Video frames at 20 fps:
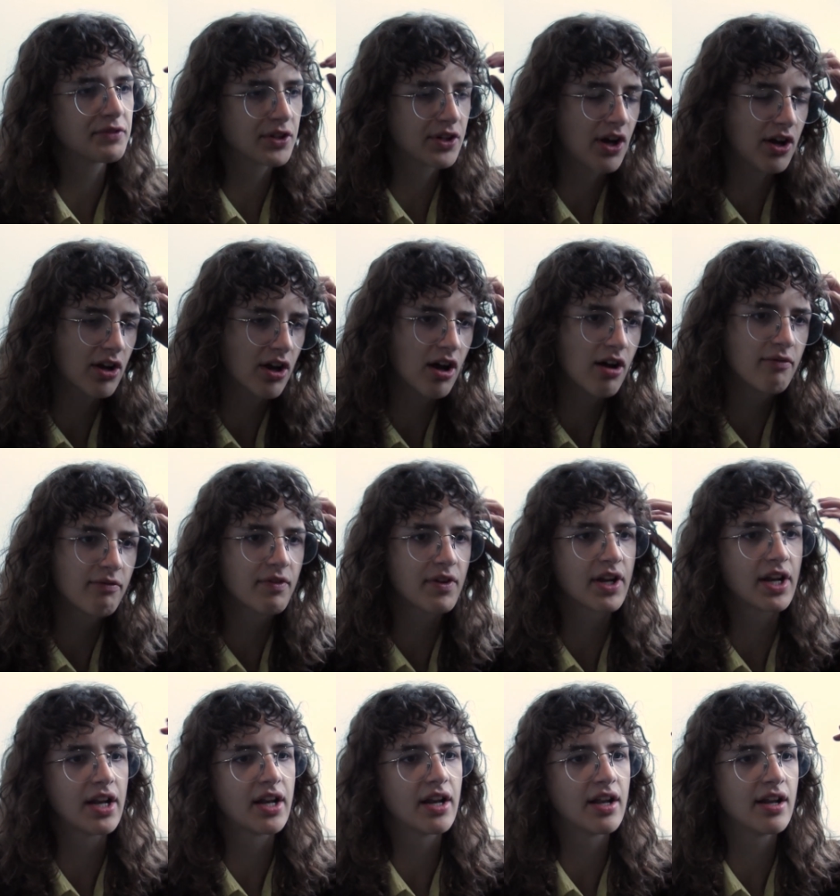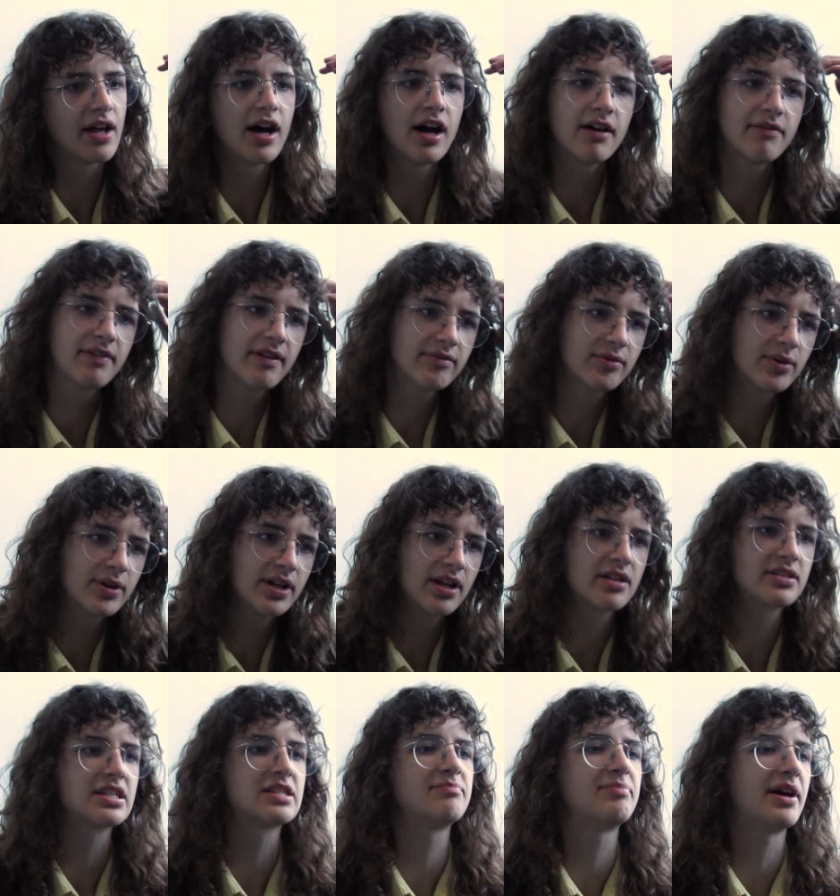you're not confident enough, everyone
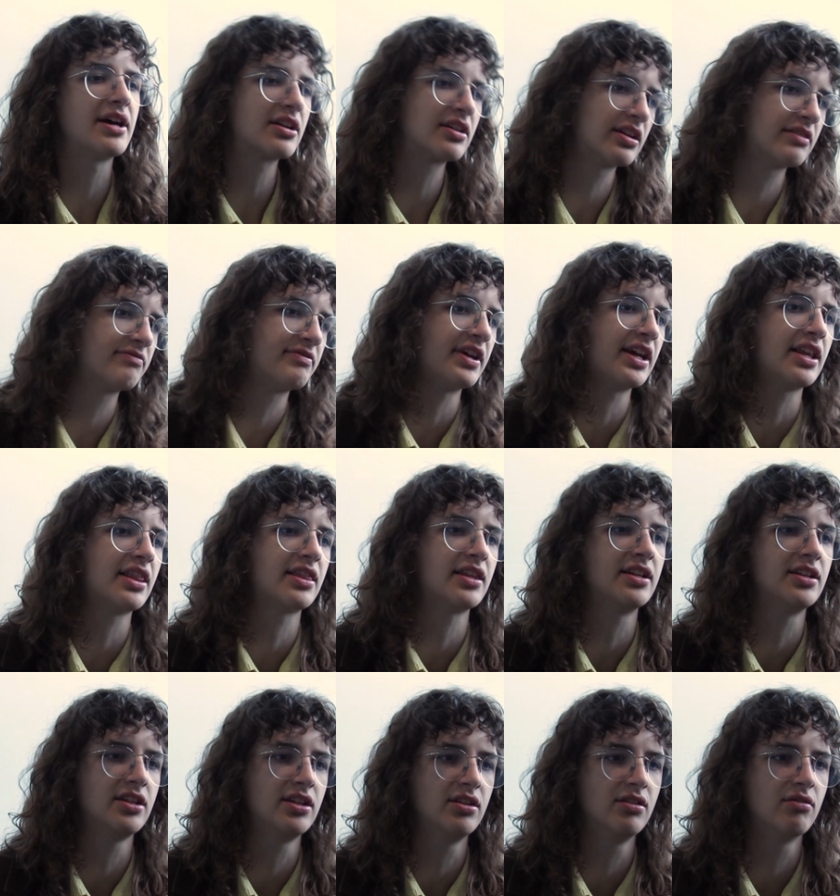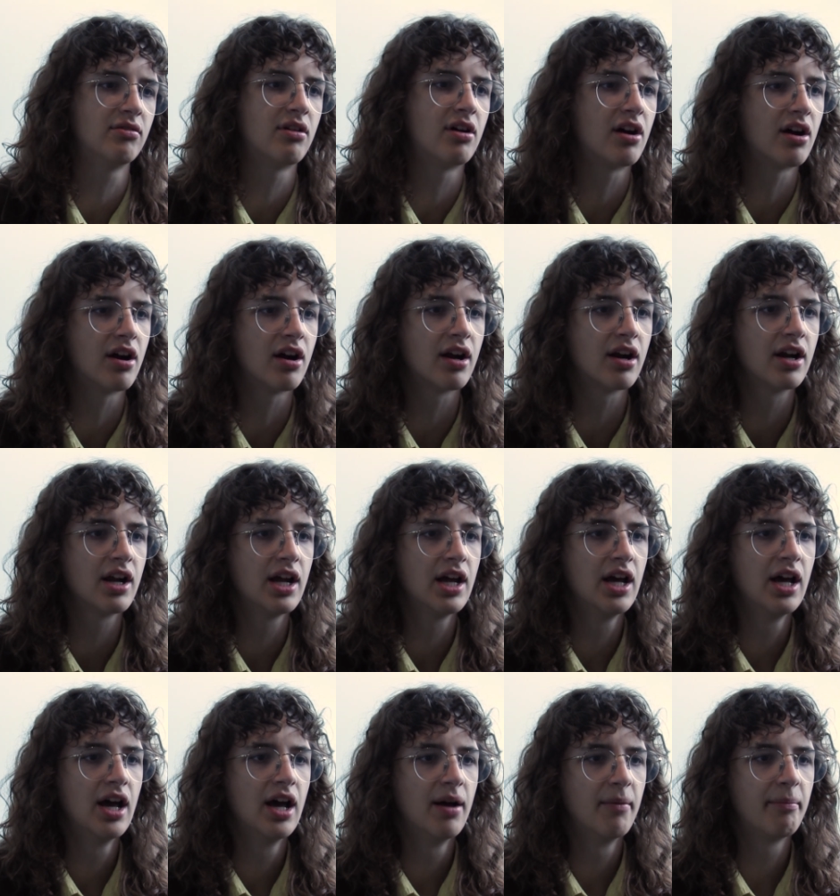else is better at faith than you are.
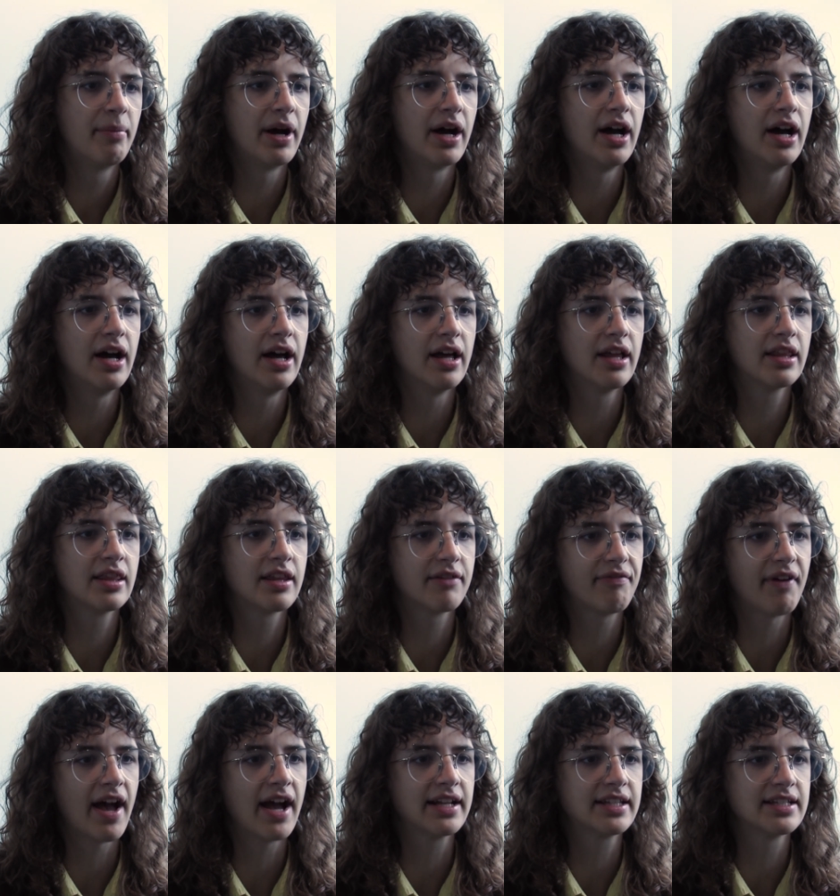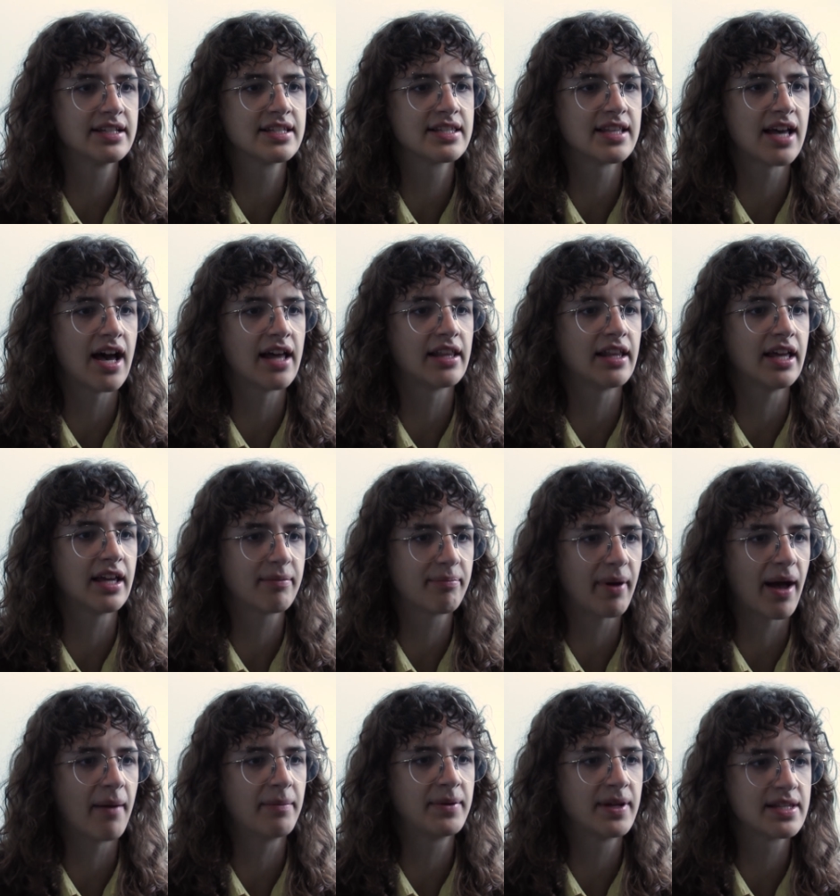But the fact is that like
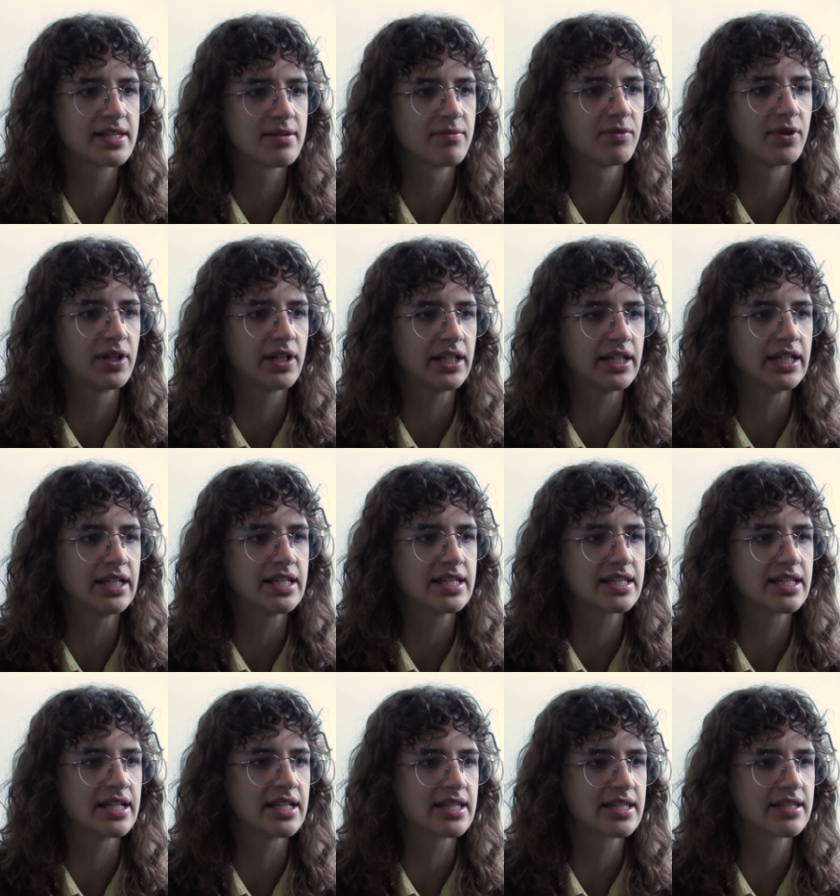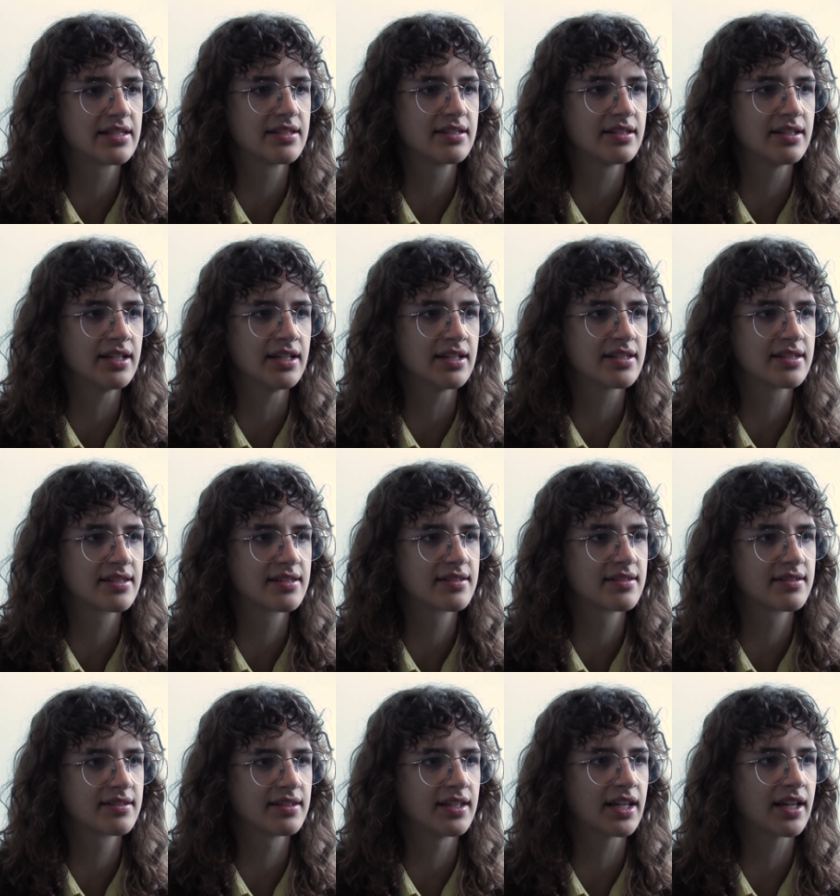baptism really is it's
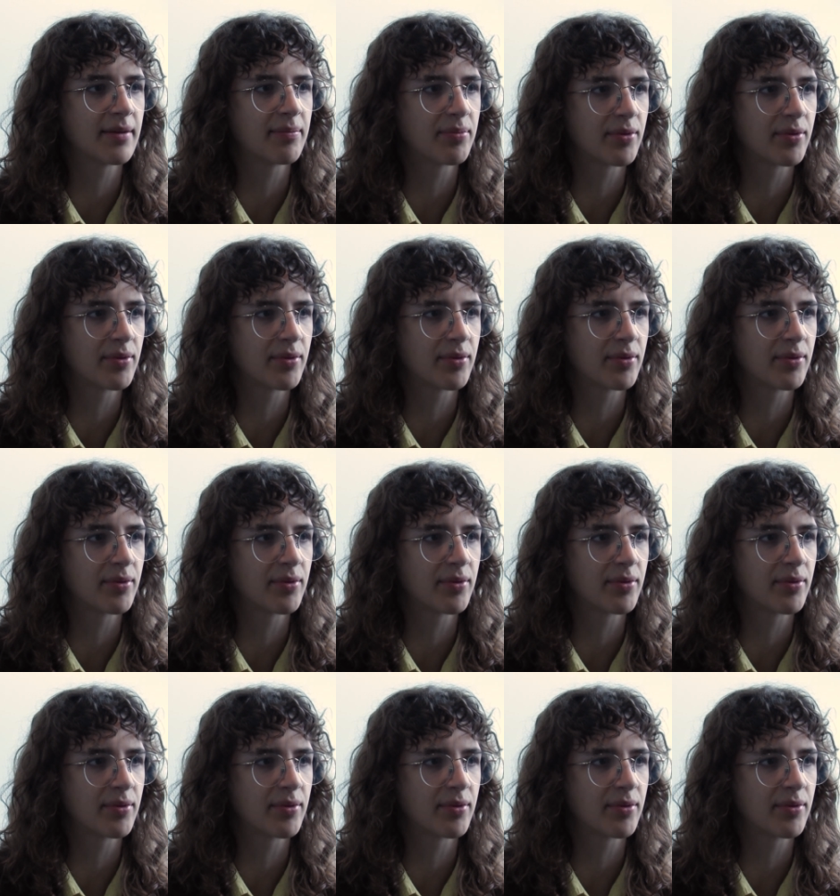it's like a